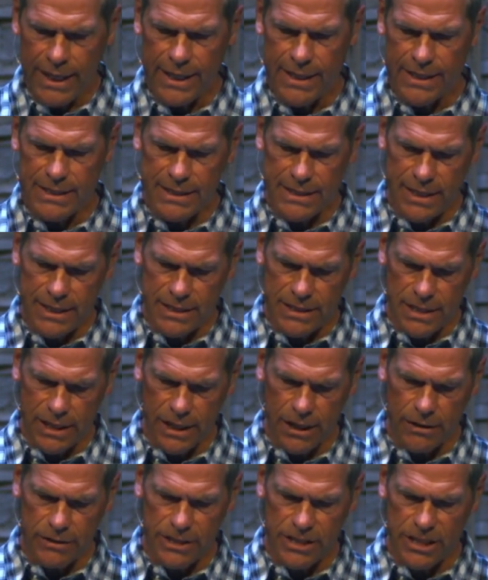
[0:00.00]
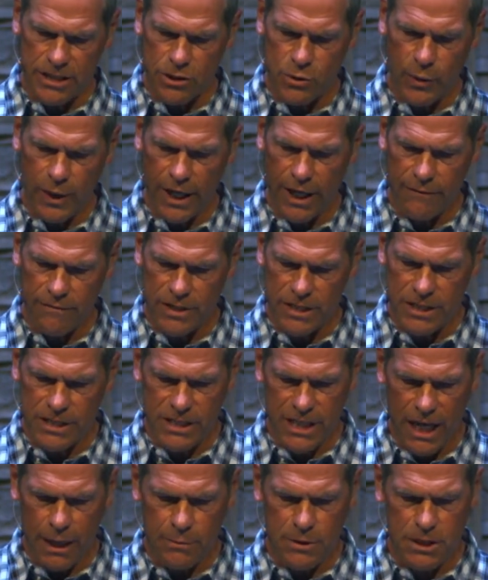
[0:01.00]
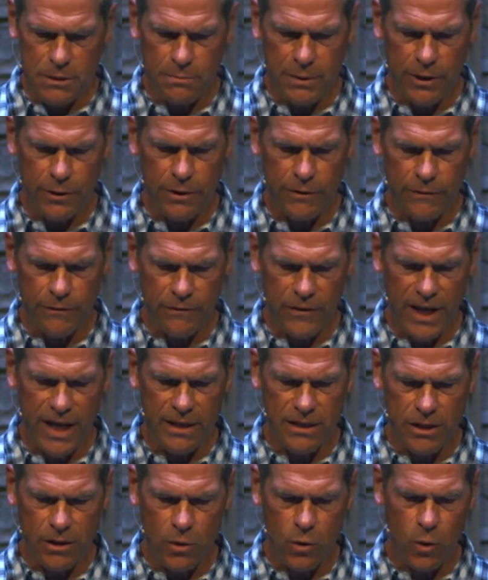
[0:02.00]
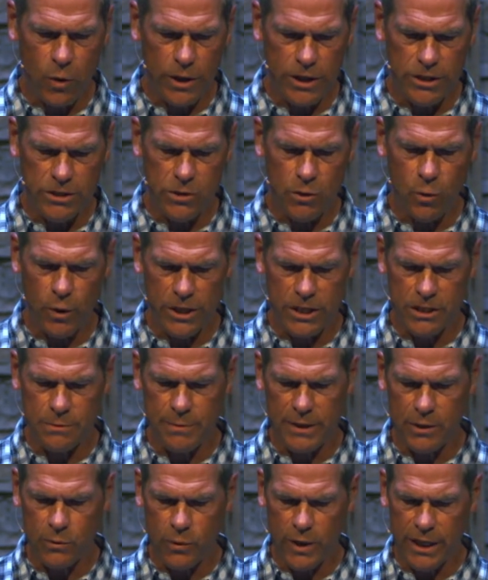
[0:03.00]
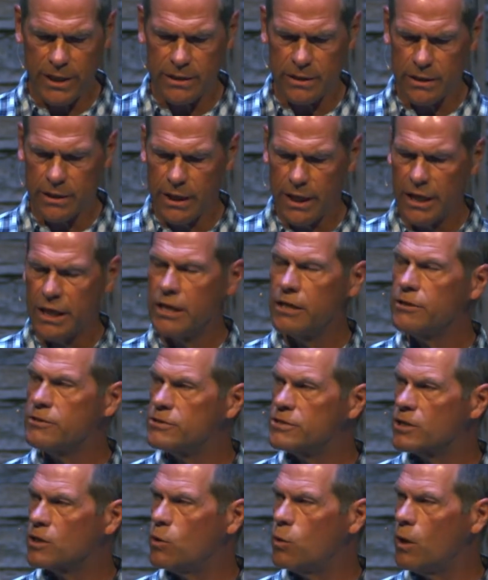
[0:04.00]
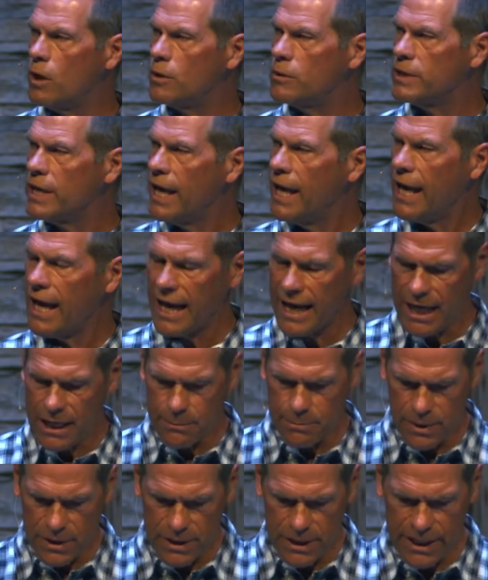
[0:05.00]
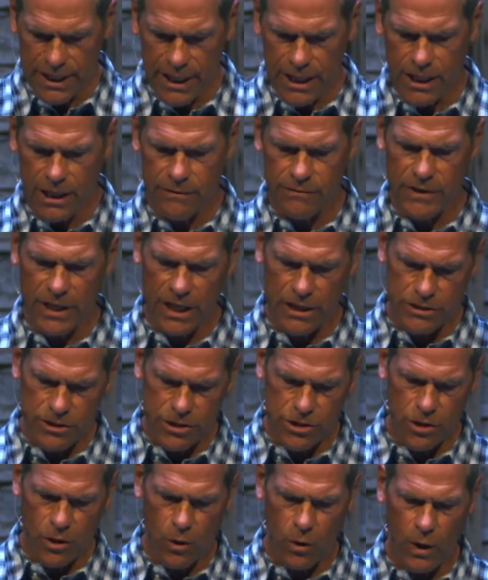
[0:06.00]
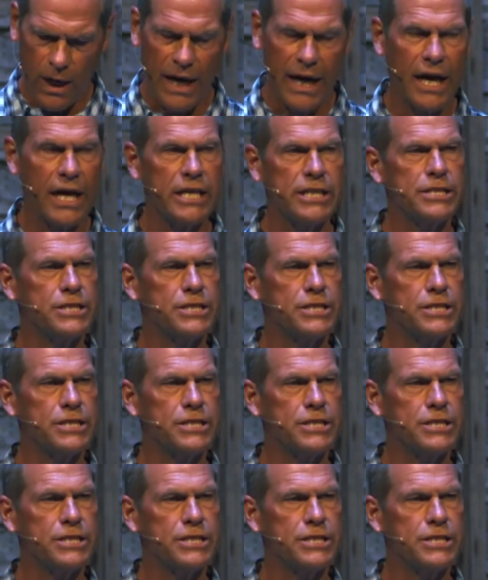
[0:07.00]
he says there, since we have the same spirit of faith according to what has been written, here's the quote, I believed and so I